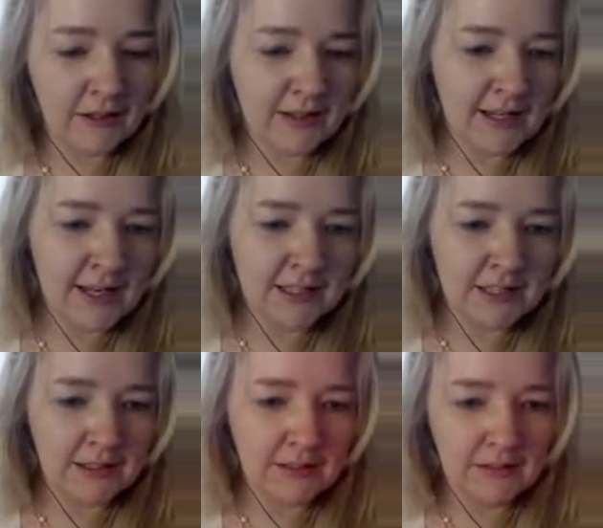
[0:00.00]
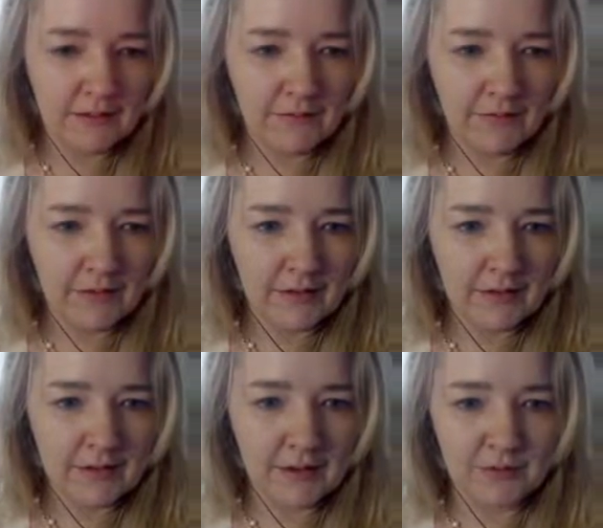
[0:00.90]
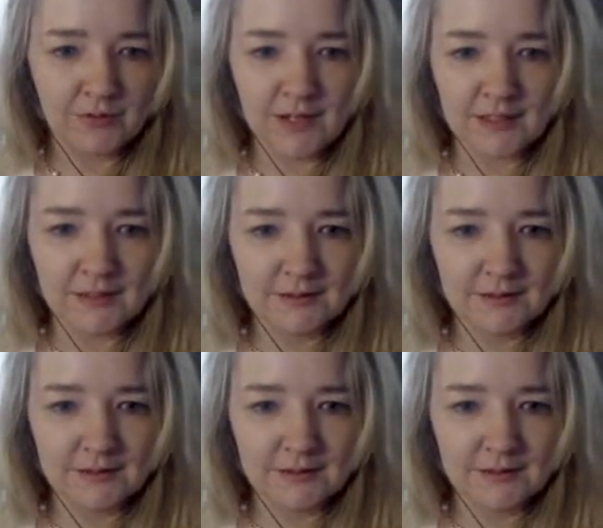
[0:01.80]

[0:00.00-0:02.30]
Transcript: hallucination. Oh fuck.